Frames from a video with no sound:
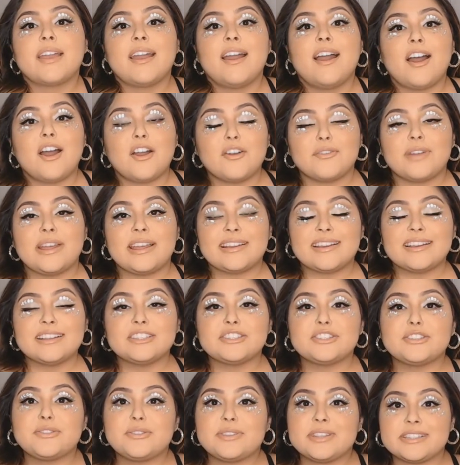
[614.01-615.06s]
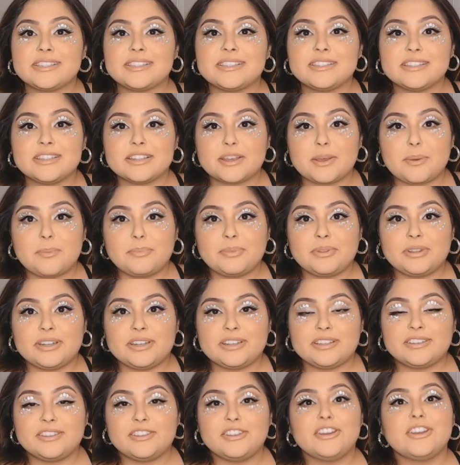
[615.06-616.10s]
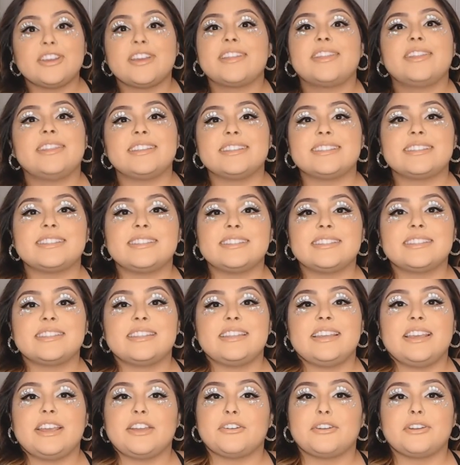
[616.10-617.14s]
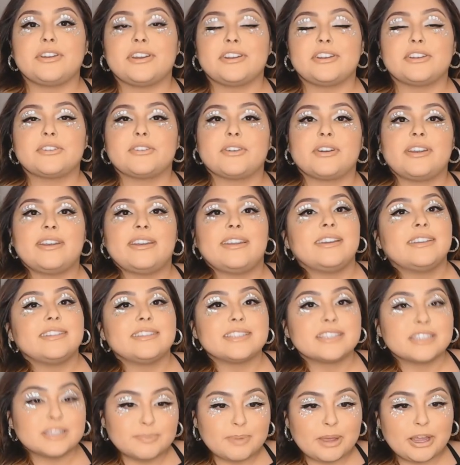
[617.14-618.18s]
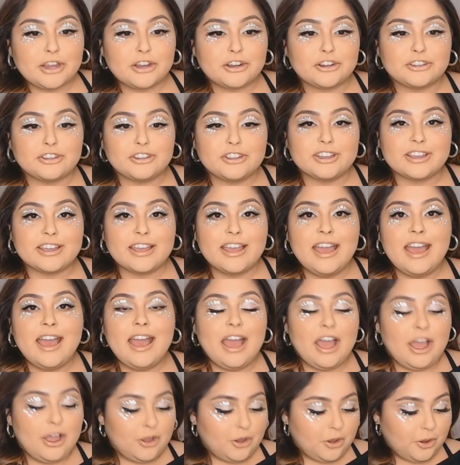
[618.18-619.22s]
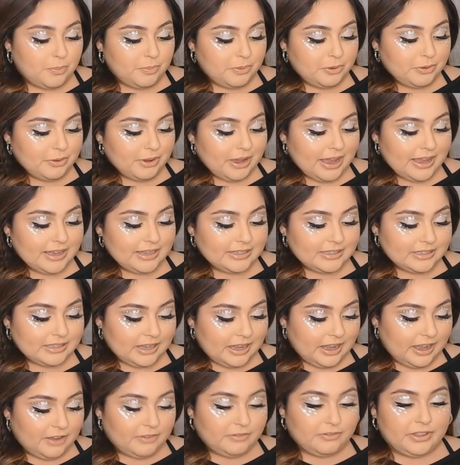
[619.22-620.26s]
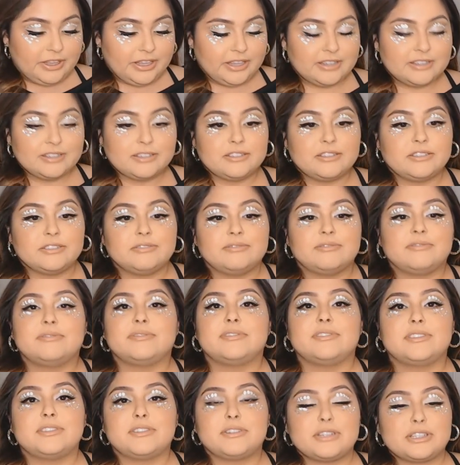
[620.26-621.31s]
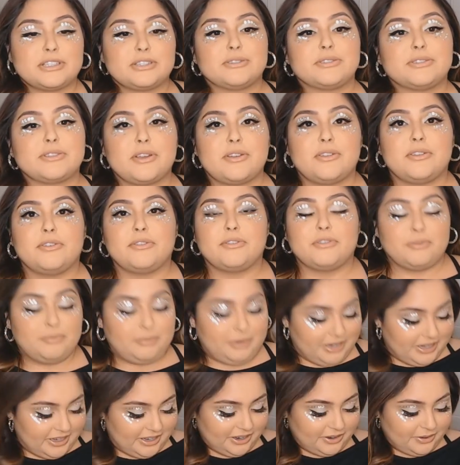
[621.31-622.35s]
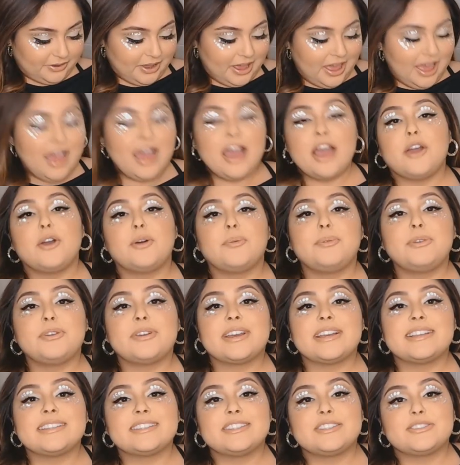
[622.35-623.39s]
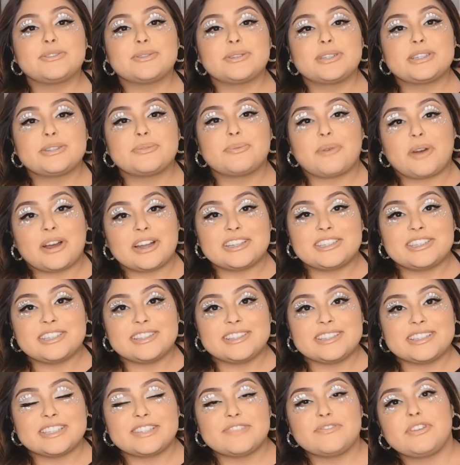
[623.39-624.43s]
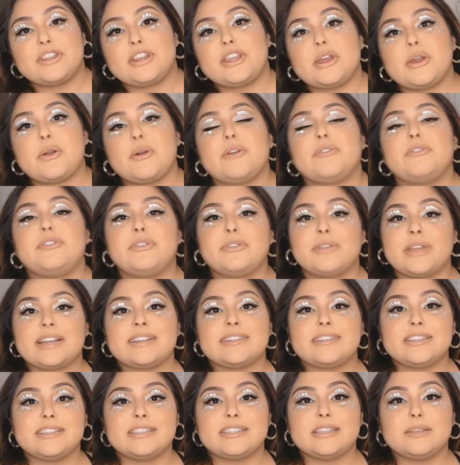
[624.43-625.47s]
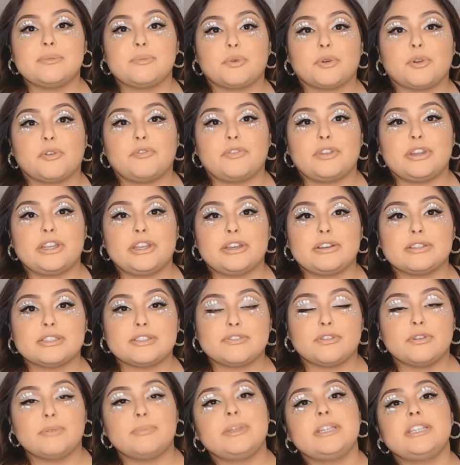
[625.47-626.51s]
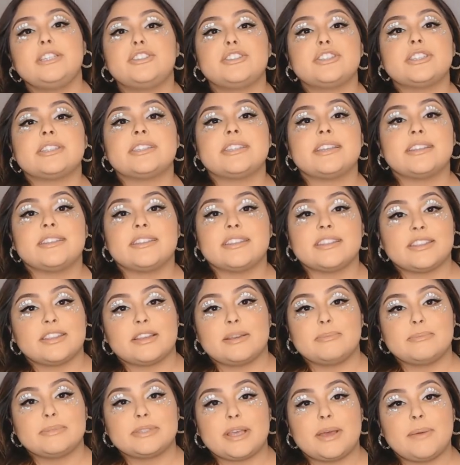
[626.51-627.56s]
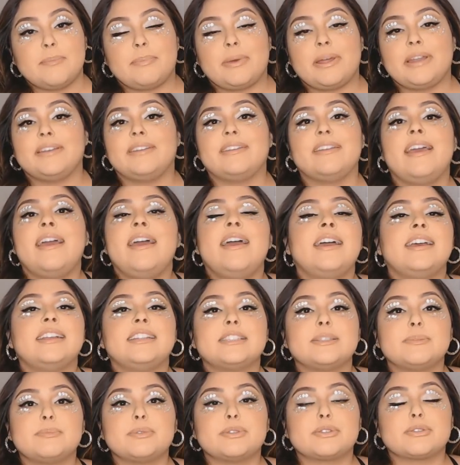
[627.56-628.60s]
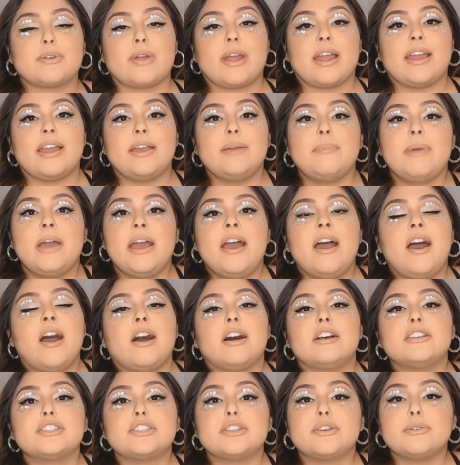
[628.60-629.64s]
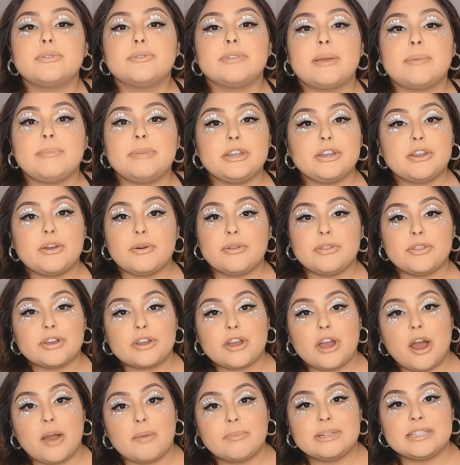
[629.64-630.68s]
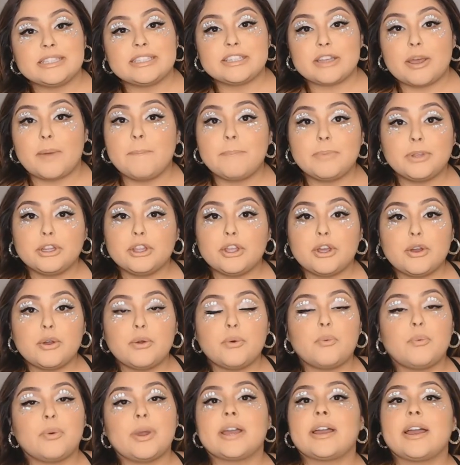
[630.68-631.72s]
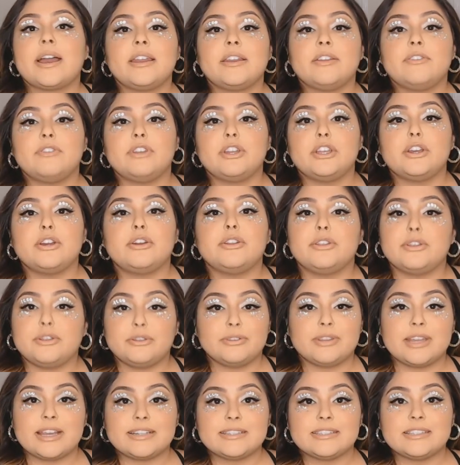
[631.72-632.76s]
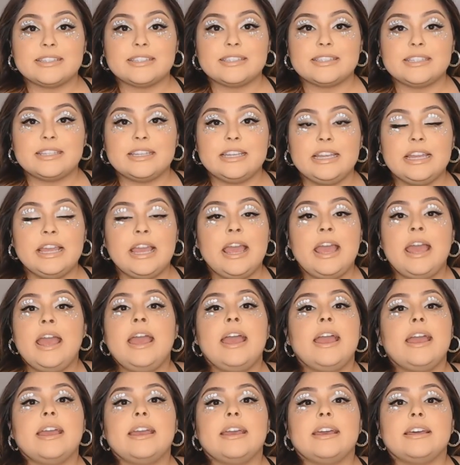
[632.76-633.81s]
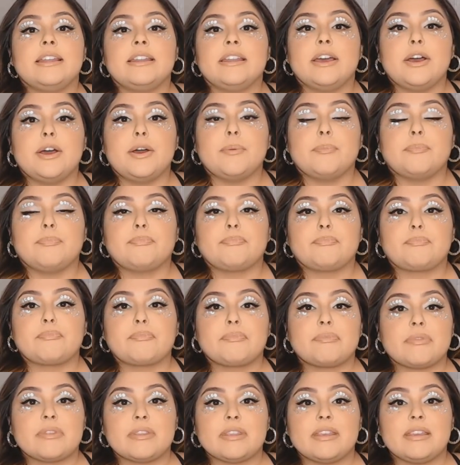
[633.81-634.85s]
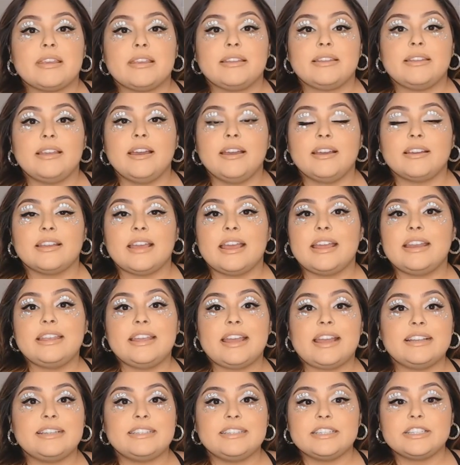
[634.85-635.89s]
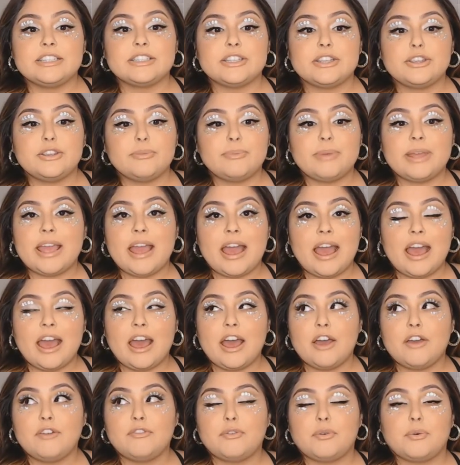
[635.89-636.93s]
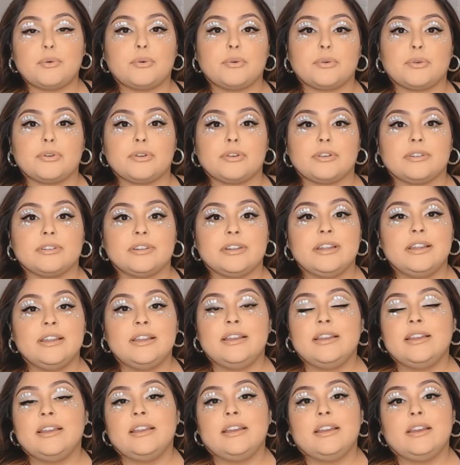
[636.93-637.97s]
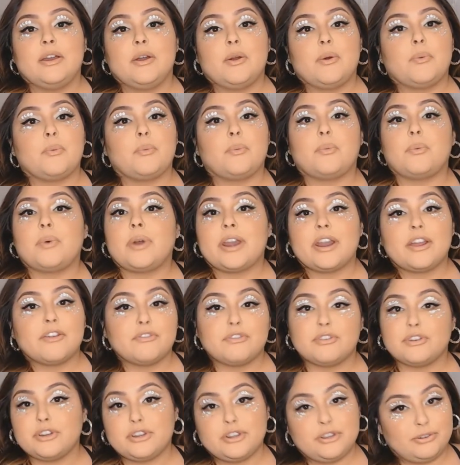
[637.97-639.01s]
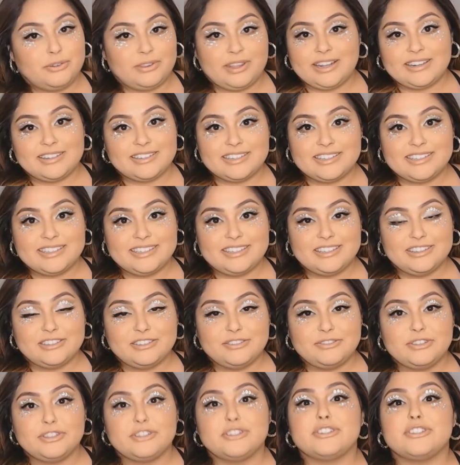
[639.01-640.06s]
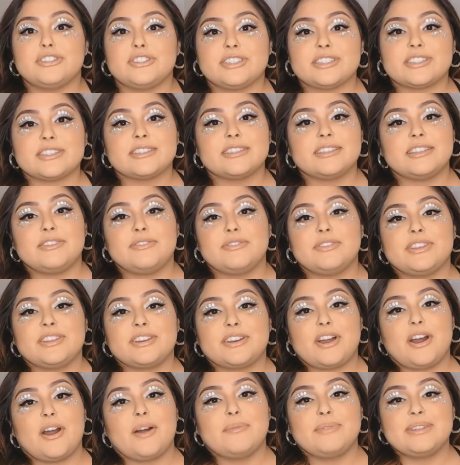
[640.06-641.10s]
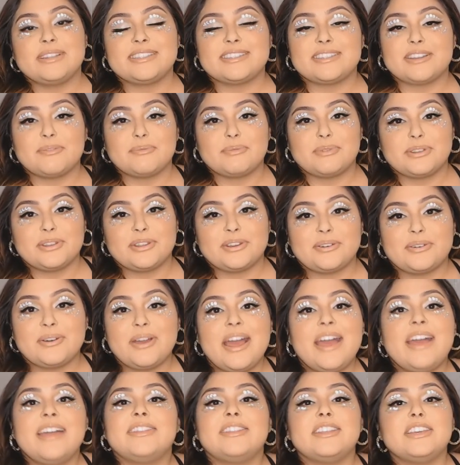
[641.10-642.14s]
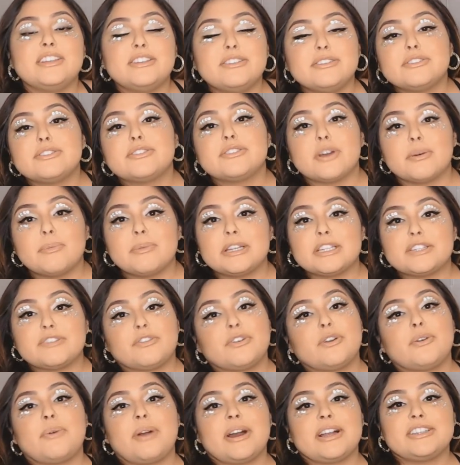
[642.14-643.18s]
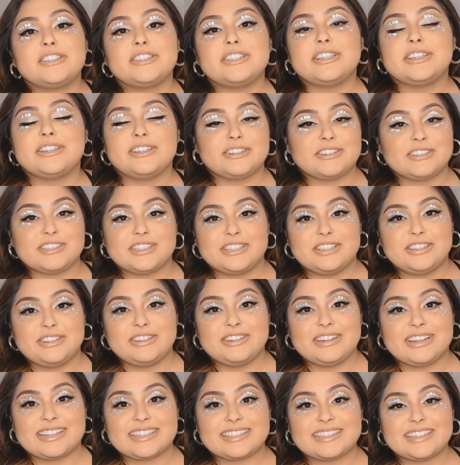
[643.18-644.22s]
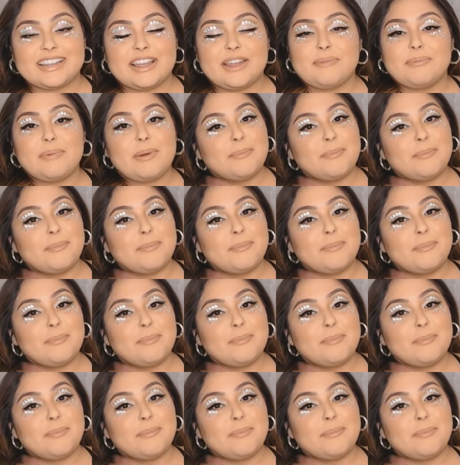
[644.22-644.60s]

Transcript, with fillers: Alright guys, so this is the completed look. This is the Ariana Grande inspired look. I hope you guys, I have like crystals all over me now. I hope you guys enjoyed watching this video. If you'd like to see more videos from me, just hit the thumbs up button and subscribe. Also, let me know in the comments down below what kind of video you'd like to see, and yeah, any ideas that you may have or whatever you'd like to see in the future, just leave in the comments down below. Thank you so much for watching, and I'll see you next time.